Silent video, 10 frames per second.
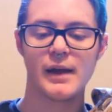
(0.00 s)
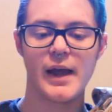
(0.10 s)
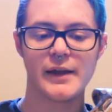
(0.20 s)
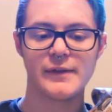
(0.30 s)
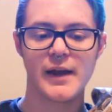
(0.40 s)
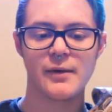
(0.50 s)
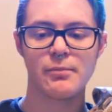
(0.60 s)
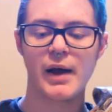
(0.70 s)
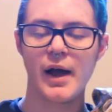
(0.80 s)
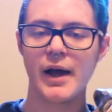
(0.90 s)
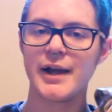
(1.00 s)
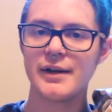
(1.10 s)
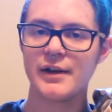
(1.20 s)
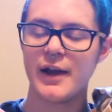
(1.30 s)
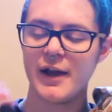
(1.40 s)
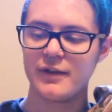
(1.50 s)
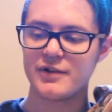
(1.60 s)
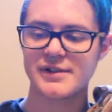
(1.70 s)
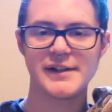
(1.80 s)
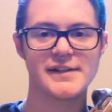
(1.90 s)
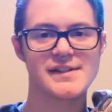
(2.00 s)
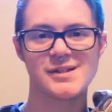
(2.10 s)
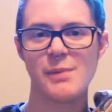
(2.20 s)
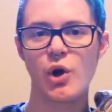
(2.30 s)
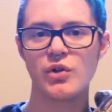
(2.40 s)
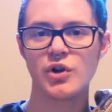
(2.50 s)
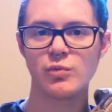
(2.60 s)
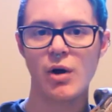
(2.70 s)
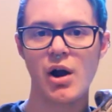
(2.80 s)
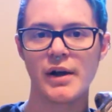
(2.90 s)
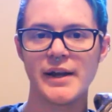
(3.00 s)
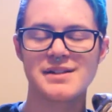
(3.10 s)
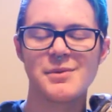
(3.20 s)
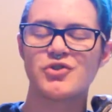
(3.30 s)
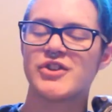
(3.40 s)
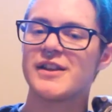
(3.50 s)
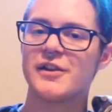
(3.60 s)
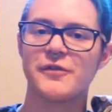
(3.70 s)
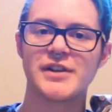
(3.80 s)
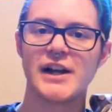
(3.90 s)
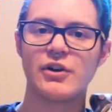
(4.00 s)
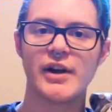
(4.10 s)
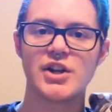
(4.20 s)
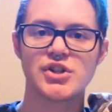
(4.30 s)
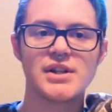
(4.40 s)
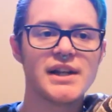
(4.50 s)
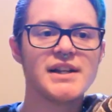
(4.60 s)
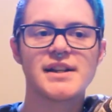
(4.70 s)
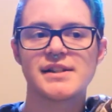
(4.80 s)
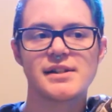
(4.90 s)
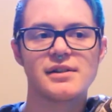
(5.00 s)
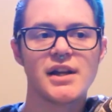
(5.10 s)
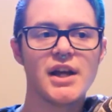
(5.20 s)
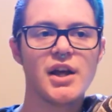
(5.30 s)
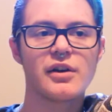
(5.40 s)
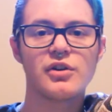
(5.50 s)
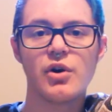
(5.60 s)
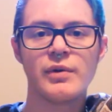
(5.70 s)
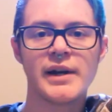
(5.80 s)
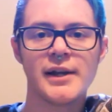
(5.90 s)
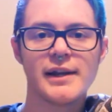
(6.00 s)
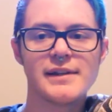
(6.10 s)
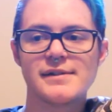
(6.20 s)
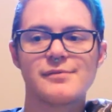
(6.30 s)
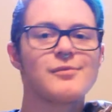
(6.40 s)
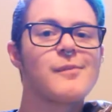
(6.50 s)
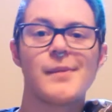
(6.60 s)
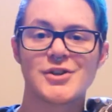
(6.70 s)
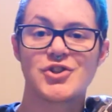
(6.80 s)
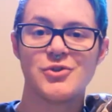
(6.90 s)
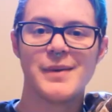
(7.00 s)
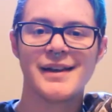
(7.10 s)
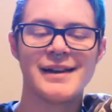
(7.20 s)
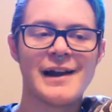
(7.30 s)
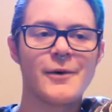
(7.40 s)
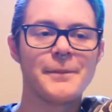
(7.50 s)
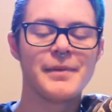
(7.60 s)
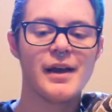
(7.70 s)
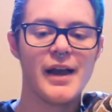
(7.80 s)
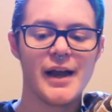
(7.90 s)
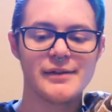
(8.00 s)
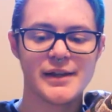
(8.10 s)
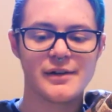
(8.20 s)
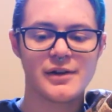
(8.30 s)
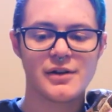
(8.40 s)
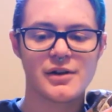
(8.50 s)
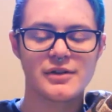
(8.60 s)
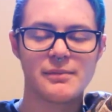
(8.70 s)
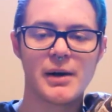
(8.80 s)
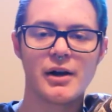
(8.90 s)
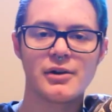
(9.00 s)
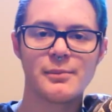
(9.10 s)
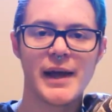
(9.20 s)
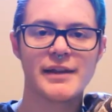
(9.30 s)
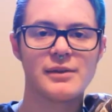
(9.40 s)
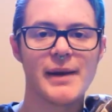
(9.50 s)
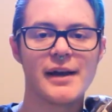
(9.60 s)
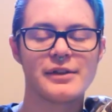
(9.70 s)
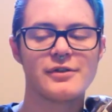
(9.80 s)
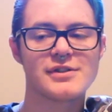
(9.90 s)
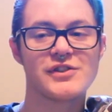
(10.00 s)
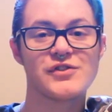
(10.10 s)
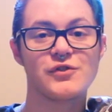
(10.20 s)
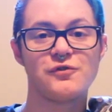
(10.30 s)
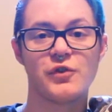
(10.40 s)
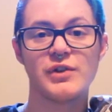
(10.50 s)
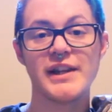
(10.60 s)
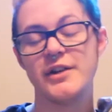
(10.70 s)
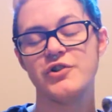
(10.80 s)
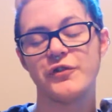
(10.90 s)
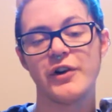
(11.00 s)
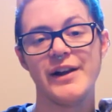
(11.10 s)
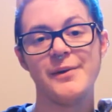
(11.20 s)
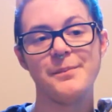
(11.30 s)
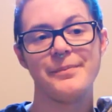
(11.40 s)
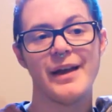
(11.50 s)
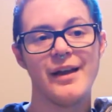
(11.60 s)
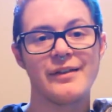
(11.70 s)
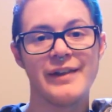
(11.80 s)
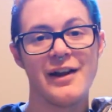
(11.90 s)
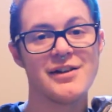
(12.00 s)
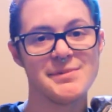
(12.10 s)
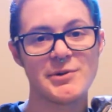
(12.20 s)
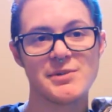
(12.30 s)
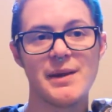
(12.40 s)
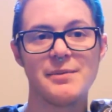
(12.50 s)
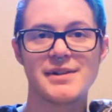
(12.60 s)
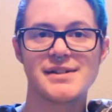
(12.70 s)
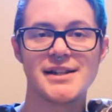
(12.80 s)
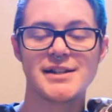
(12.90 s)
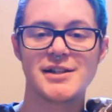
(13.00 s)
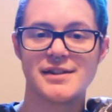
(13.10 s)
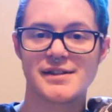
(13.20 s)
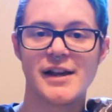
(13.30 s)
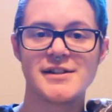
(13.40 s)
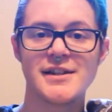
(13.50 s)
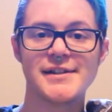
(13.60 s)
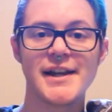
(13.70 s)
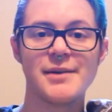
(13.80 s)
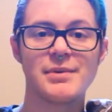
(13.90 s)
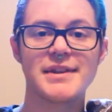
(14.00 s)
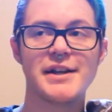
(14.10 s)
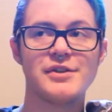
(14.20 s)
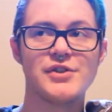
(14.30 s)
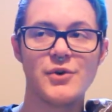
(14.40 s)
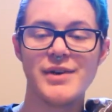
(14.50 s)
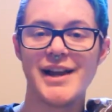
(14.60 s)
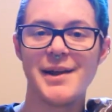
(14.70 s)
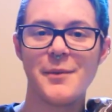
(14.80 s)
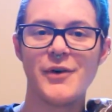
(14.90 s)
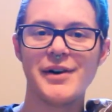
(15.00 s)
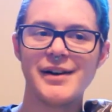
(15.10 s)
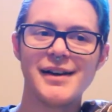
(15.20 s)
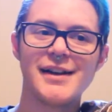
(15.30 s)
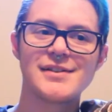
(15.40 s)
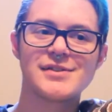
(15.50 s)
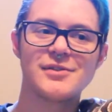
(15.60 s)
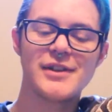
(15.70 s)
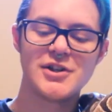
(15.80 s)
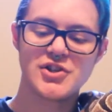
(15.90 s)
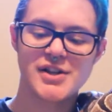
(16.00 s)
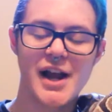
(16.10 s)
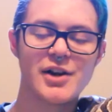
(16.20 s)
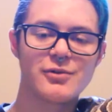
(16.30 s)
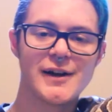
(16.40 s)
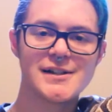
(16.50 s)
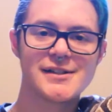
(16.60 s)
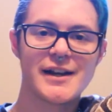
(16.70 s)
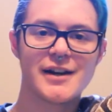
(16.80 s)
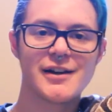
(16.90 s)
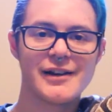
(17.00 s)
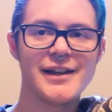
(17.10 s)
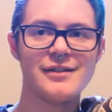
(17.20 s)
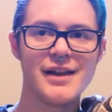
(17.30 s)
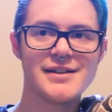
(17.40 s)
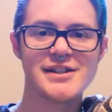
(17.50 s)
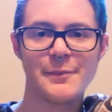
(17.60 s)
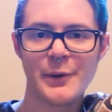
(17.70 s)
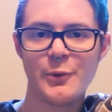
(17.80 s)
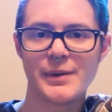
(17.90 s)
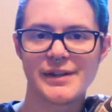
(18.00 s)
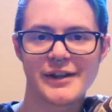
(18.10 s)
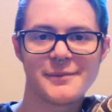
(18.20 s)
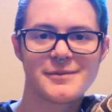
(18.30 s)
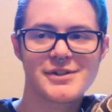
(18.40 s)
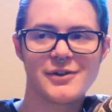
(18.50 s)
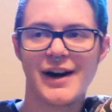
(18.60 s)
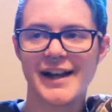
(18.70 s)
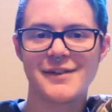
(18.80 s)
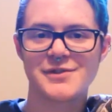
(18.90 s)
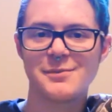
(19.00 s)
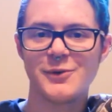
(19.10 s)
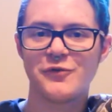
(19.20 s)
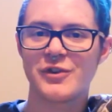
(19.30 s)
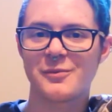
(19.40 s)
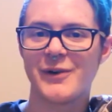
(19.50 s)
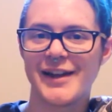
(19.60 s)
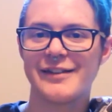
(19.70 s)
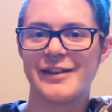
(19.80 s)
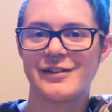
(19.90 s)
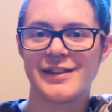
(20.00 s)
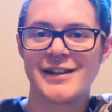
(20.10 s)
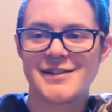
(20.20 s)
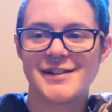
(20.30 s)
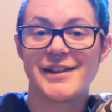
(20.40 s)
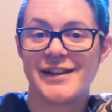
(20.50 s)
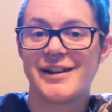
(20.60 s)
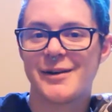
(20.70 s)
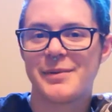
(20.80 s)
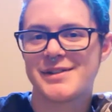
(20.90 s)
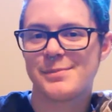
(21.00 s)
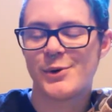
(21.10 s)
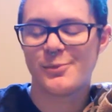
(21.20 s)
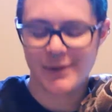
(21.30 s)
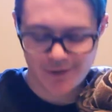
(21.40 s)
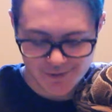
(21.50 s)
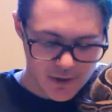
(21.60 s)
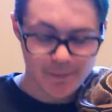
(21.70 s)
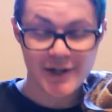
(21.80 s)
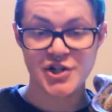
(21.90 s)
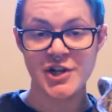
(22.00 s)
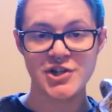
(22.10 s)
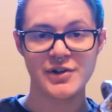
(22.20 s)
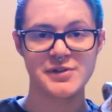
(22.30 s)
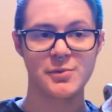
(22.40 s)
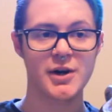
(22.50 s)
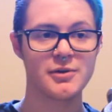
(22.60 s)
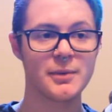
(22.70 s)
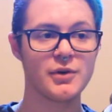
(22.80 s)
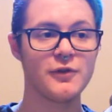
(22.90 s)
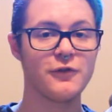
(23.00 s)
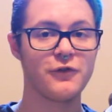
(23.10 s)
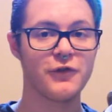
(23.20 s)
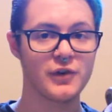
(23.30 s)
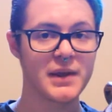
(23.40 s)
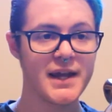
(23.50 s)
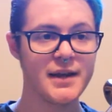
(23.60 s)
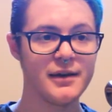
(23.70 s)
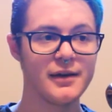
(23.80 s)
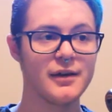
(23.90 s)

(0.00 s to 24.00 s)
And then behind, there's like a smaller rock. It's mostly there for decoration. He doesn't go in it. He's much too big now. And then along the bottom at the back, there's also foliage for him. They are supposed to be able to stick to the sides of the tank, but they don't anymore. So they just kind of rest there. He likes to poop in them, so I have to move them regularly to clean up his poop. I change out his water bowl fully